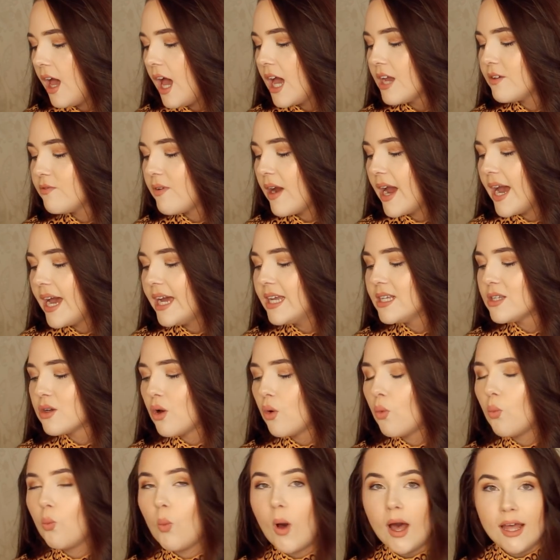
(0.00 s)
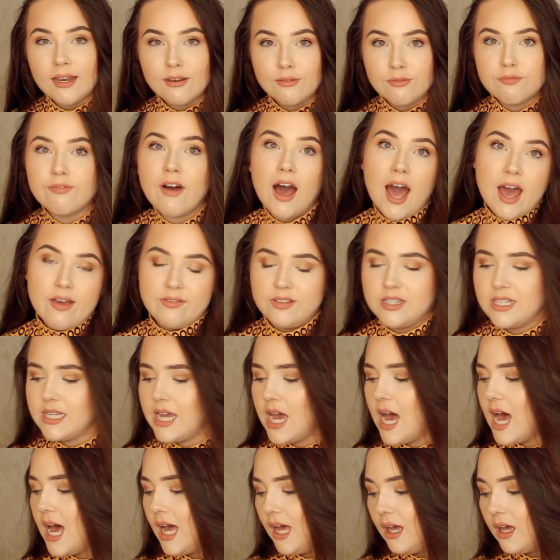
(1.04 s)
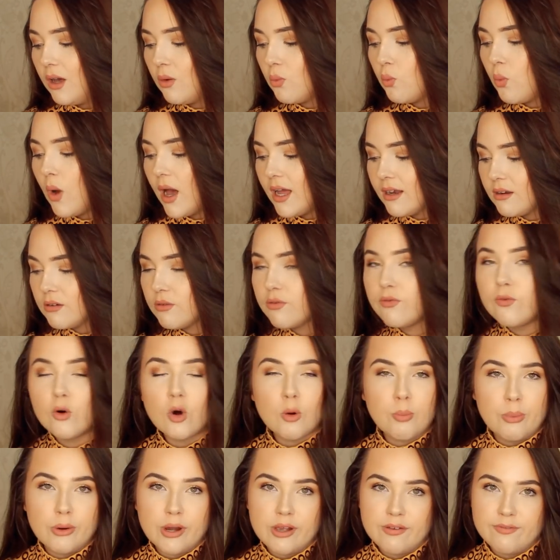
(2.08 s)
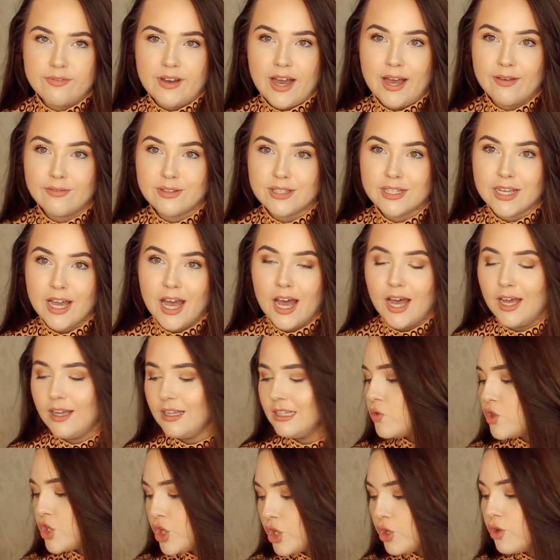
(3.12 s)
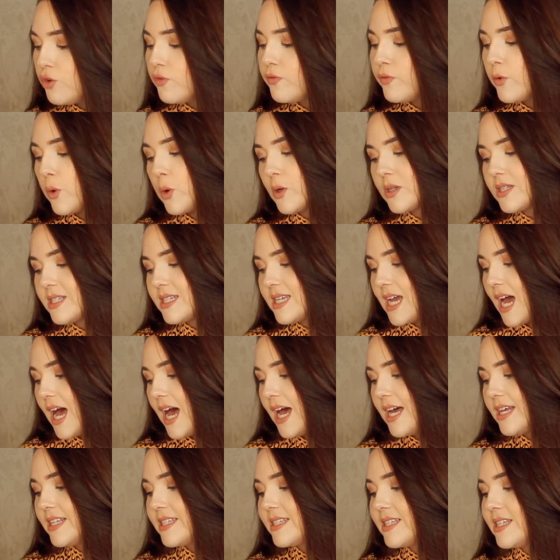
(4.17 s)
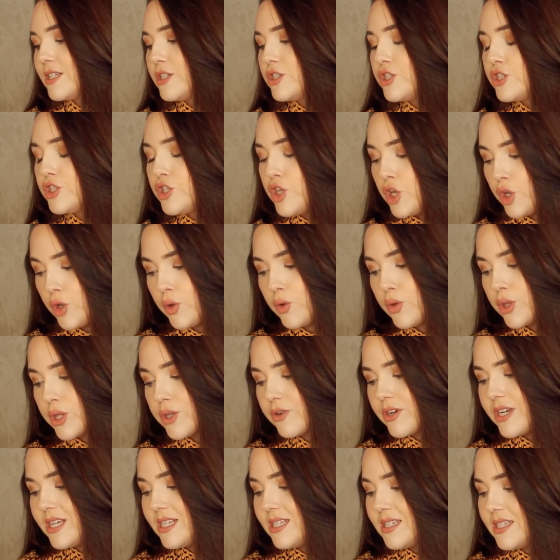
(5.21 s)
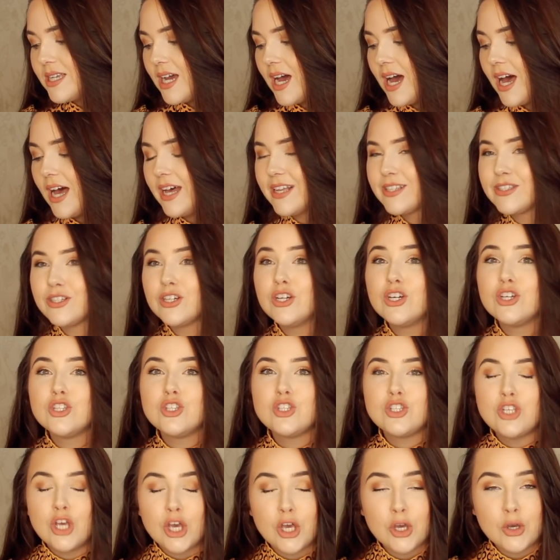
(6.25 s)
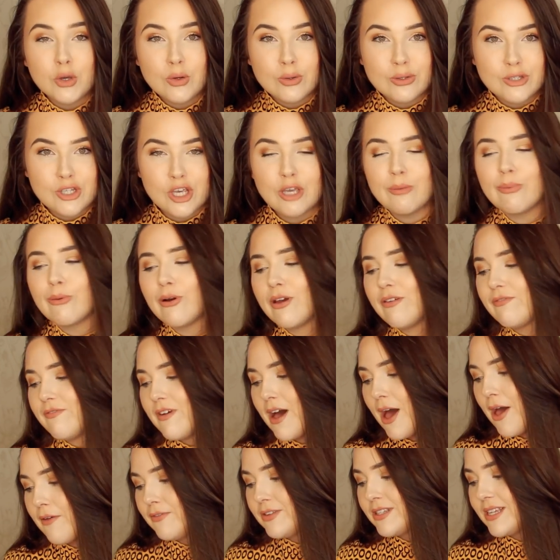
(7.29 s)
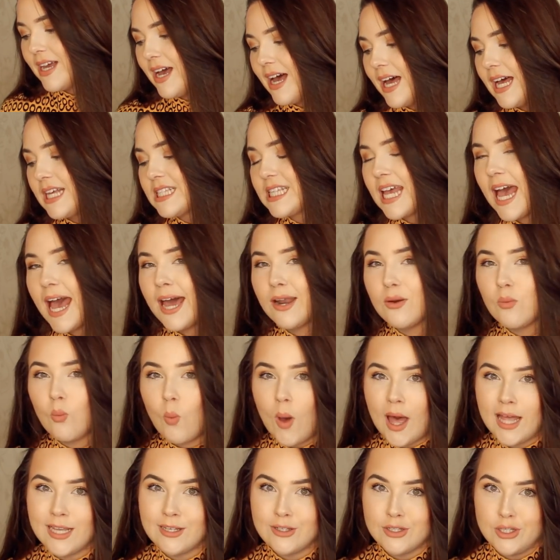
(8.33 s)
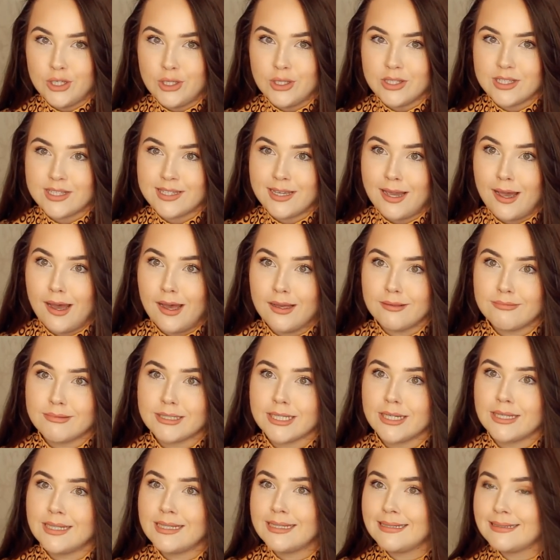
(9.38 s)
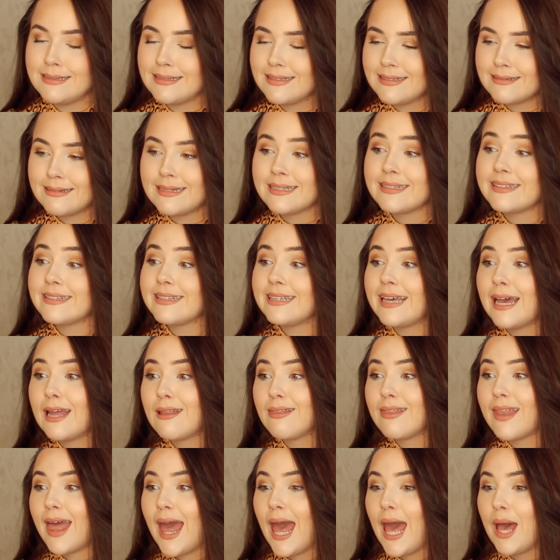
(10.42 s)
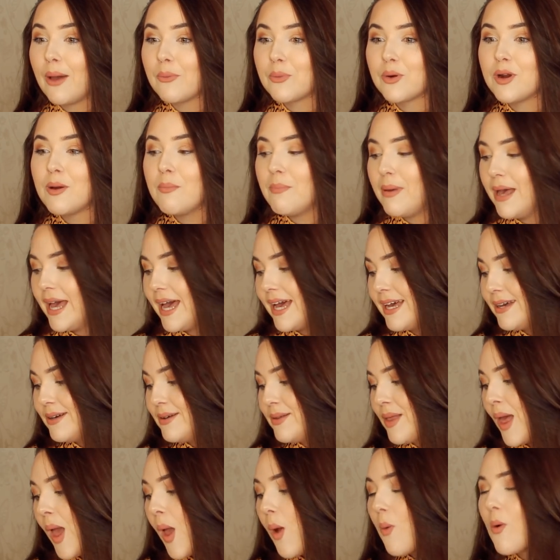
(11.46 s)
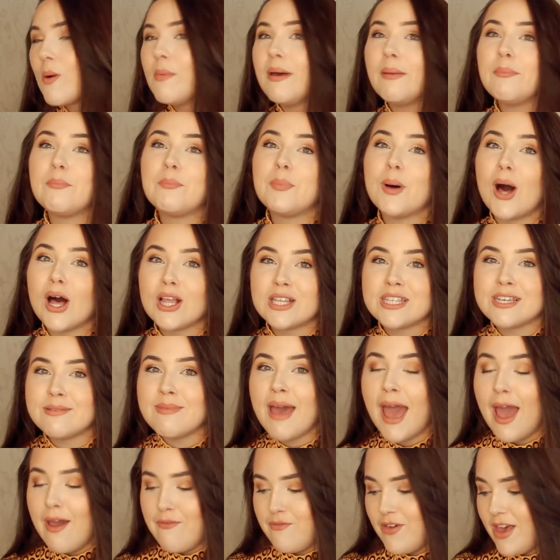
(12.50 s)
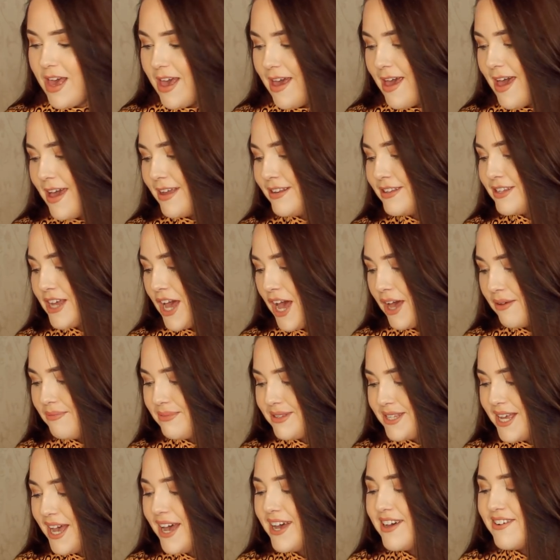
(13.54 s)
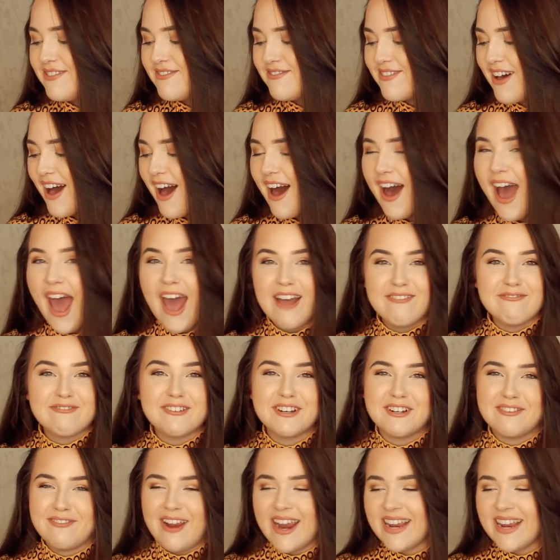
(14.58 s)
I read one five star, one four point five star, two four stars, two three stars, two two point five stars, and one two star. So like at the end there, we're a bit we're a bit bottom heavy in terms of our average